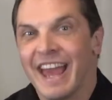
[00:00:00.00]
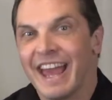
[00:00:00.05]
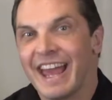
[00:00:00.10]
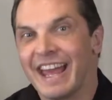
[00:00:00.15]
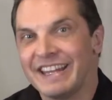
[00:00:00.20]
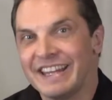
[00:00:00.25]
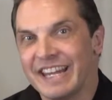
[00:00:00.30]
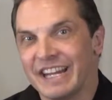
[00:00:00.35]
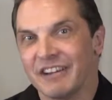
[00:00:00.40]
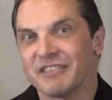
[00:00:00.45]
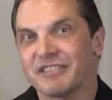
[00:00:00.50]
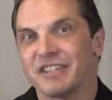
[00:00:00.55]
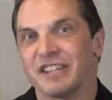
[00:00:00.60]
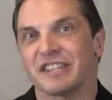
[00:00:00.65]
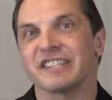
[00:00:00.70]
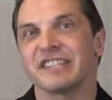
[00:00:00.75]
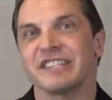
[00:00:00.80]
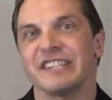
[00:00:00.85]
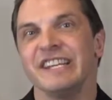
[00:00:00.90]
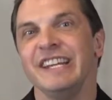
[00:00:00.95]
And there's a
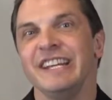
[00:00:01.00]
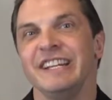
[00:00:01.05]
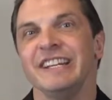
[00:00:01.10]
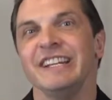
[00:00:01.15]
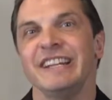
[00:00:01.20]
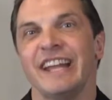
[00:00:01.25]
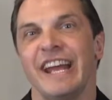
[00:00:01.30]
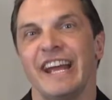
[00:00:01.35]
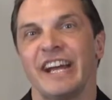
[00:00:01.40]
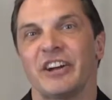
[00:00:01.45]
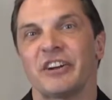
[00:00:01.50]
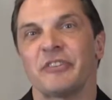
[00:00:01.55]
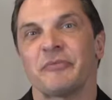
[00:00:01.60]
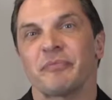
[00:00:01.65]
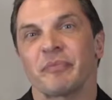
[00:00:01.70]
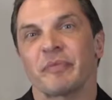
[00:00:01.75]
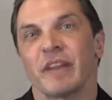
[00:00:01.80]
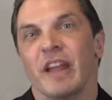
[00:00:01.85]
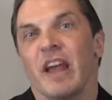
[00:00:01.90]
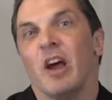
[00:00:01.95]
scene in there
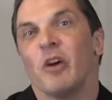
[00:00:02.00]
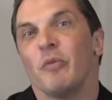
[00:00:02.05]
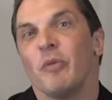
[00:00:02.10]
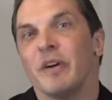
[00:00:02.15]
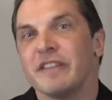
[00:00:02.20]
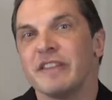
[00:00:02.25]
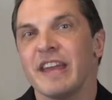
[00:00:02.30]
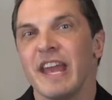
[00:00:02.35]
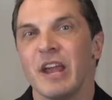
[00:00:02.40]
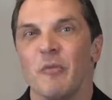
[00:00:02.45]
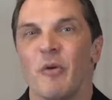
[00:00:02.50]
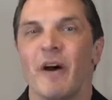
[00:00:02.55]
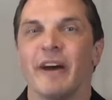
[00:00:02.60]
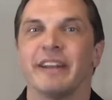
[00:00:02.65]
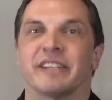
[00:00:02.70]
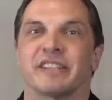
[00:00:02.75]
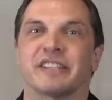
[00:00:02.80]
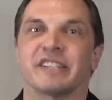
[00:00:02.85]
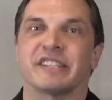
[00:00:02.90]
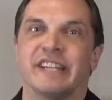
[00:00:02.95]
where they
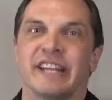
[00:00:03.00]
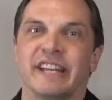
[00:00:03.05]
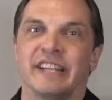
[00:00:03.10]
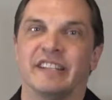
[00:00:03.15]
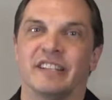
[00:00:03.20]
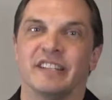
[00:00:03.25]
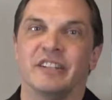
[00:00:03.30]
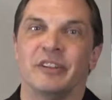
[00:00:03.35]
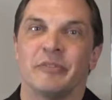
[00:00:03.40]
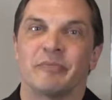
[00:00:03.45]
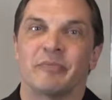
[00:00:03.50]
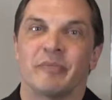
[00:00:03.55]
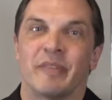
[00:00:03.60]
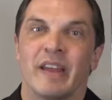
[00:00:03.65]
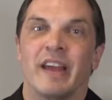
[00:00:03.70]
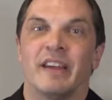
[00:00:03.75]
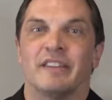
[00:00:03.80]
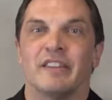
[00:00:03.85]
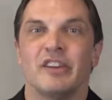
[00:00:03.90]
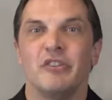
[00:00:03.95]
want to steal
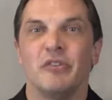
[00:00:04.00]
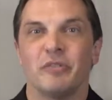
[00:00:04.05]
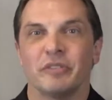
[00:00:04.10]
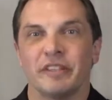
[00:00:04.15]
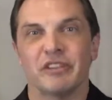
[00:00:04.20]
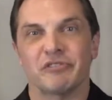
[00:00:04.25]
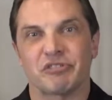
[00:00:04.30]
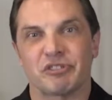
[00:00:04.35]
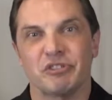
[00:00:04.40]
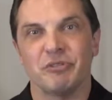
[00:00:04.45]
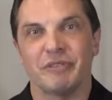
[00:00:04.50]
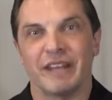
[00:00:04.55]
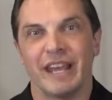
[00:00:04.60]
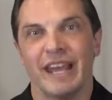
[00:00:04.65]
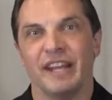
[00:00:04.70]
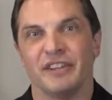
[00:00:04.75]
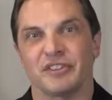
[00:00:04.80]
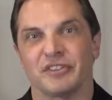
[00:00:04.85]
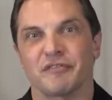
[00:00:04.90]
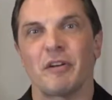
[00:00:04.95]
the nuclear
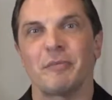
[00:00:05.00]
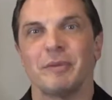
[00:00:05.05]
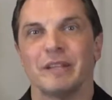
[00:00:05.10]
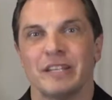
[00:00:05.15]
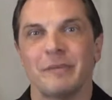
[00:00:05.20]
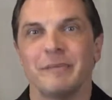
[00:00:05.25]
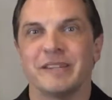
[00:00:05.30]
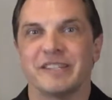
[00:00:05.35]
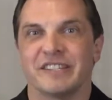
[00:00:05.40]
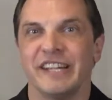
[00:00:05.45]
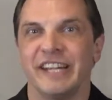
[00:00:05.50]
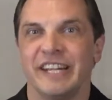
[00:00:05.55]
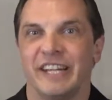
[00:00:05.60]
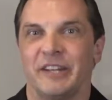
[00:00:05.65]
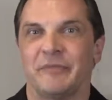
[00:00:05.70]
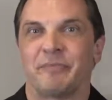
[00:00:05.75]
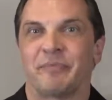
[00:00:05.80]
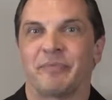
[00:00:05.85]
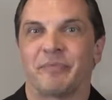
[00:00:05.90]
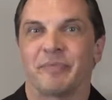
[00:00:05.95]
suitcase from a
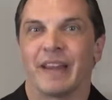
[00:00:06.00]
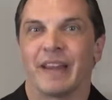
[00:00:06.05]
limousine